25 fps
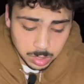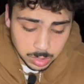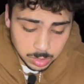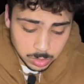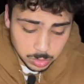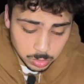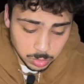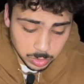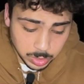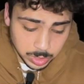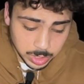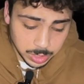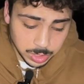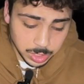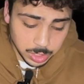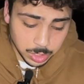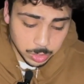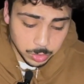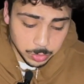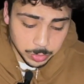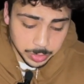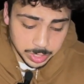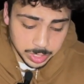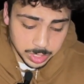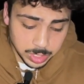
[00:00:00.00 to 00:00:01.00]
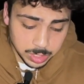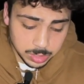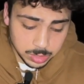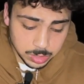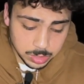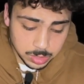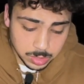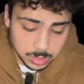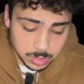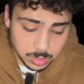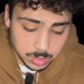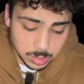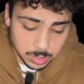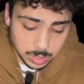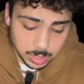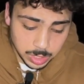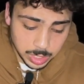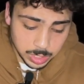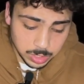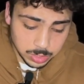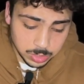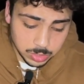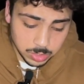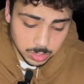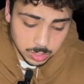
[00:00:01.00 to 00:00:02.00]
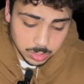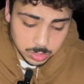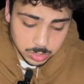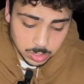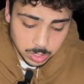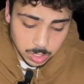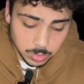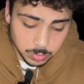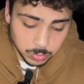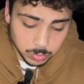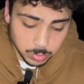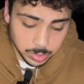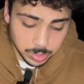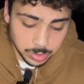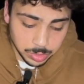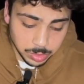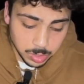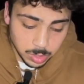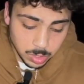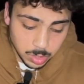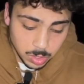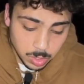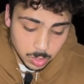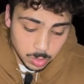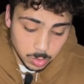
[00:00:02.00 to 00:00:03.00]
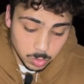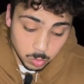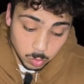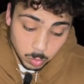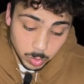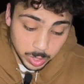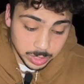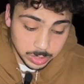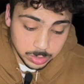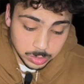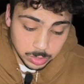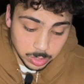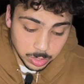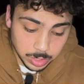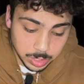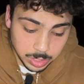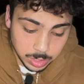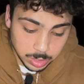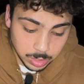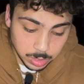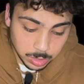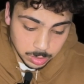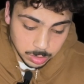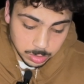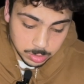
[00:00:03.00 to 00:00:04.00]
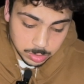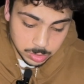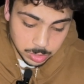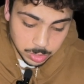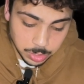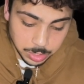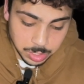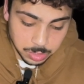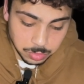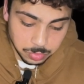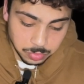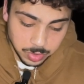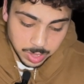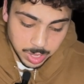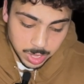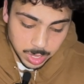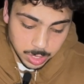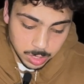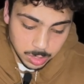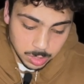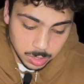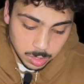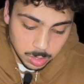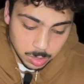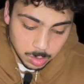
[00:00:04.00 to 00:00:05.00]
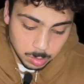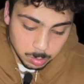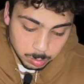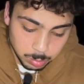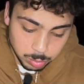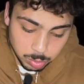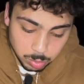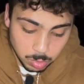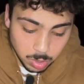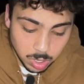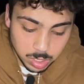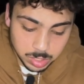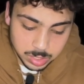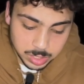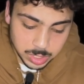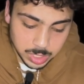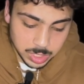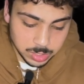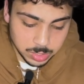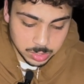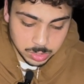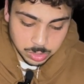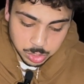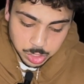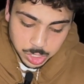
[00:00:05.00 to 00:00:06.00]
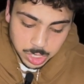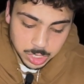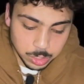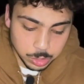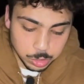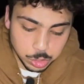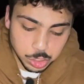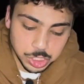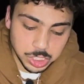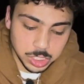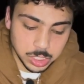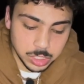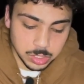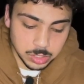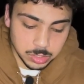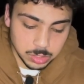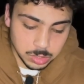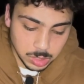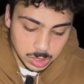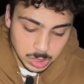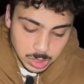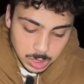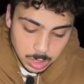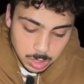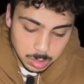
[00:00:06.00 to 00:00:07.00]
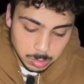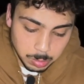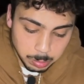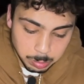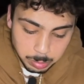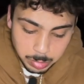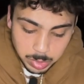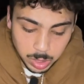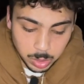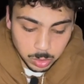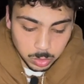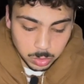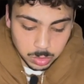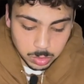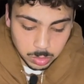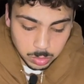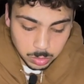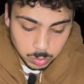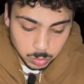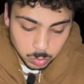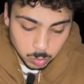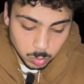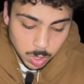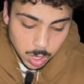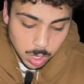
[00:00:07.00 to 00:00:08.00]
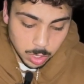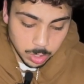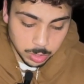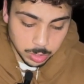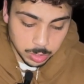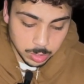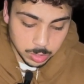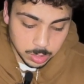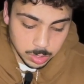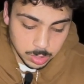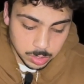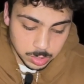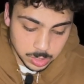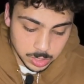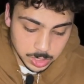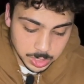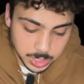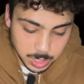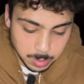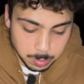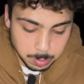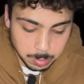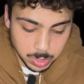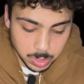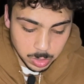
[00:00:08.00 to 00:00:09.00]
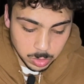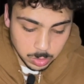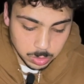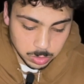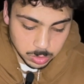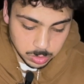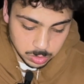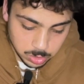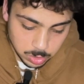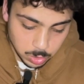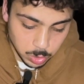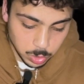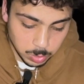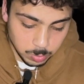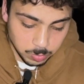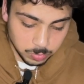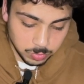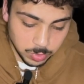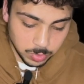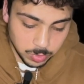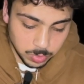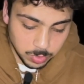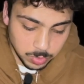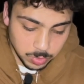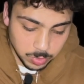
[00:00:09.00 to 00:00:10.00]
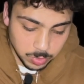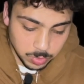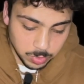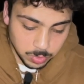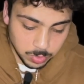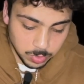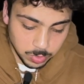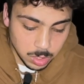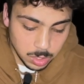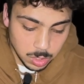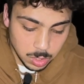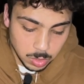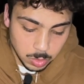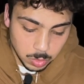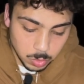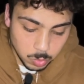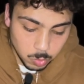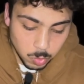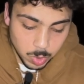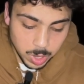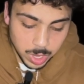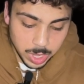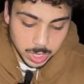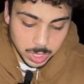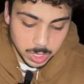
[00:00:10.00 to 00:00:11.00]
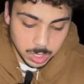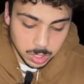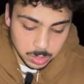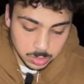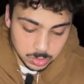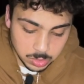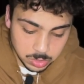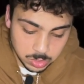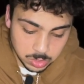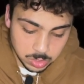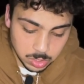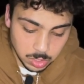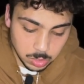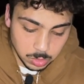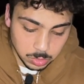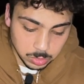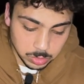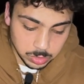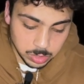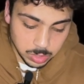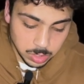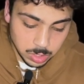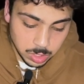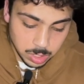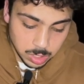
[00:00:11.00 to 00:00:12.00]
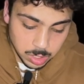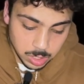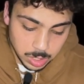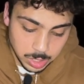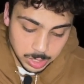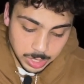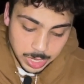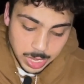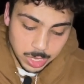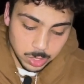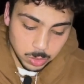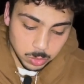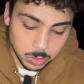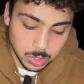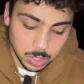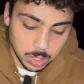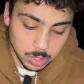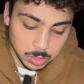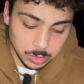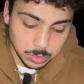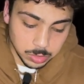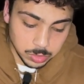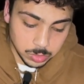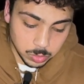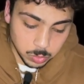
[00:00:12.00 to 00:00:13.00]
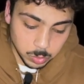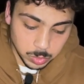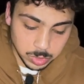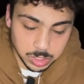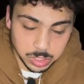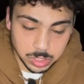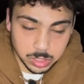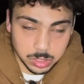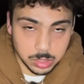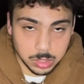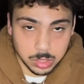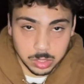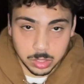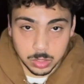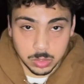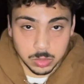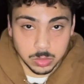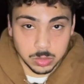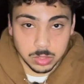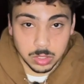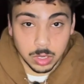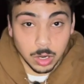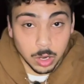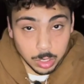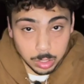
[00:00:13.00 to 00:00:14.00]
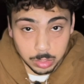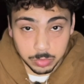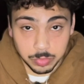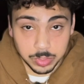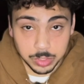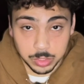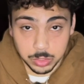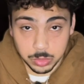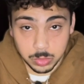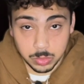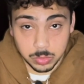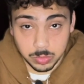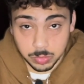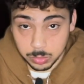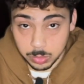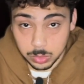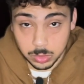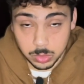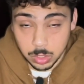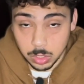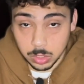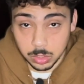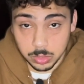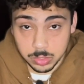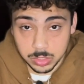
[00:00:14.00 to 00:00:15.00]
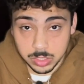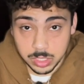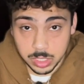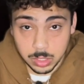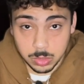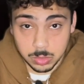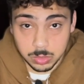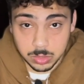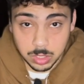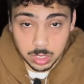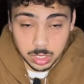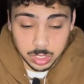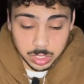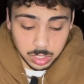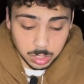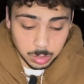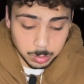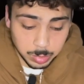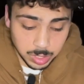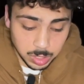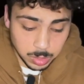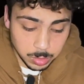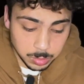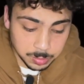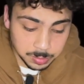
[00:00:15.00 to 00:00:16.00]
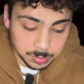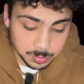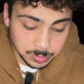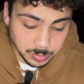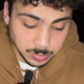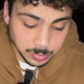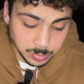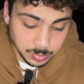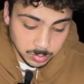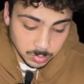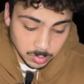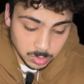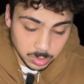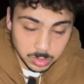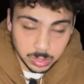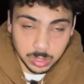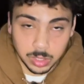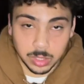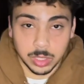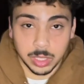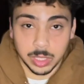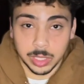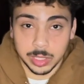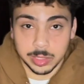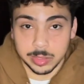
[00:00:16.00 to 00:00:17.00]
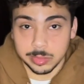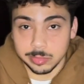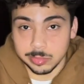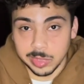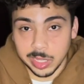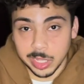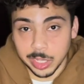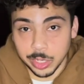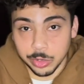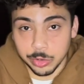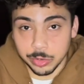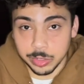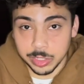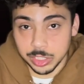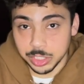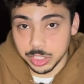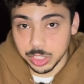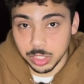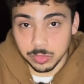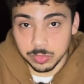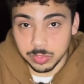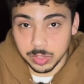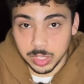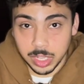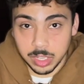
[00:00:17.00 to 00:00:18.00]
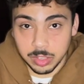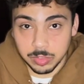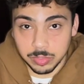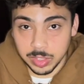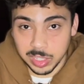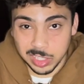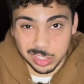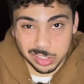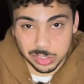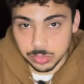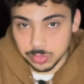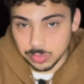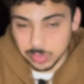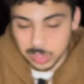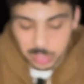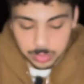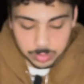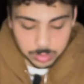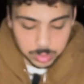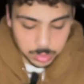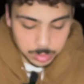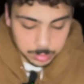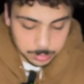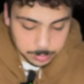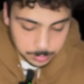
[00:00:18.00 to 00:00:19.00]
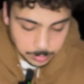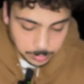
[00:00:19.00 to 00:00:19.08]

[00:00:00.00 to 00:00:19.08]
you look at the ingredients, and it starts off with white turkey, turkey fat, processed cheddar cheese, milk, water, skim milk, sodium phosphate, whey, salt, annatto colors, which is those artificial colors that I was talking about to like increase shelf life and just flavor.